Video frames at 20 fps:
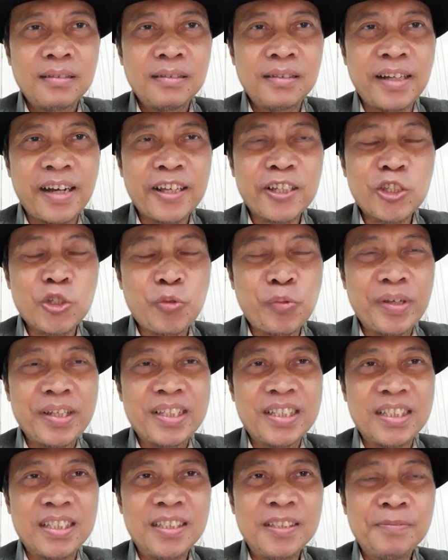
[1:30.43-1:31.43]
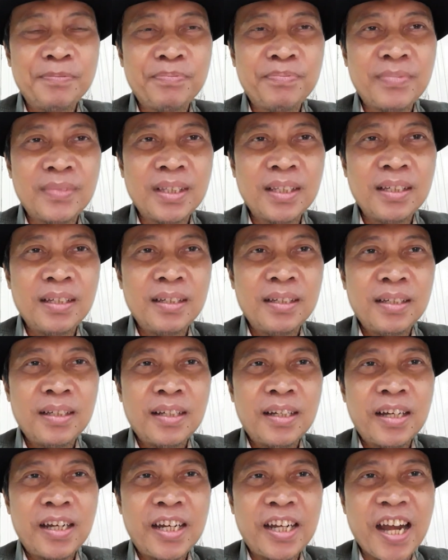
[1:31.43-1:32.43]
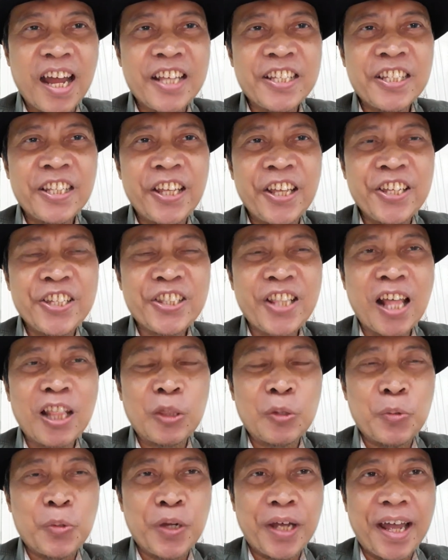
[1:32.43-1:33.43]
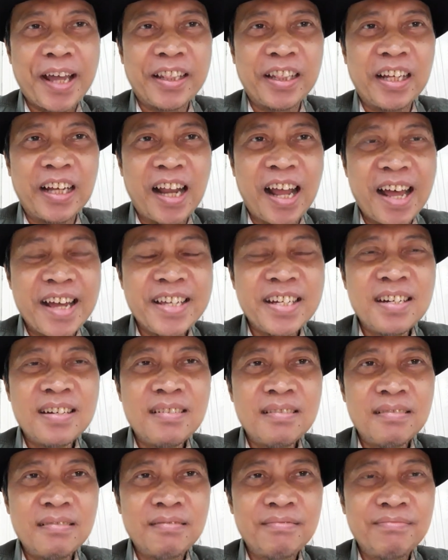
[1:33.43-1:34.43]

The next question. Does he start work at 9?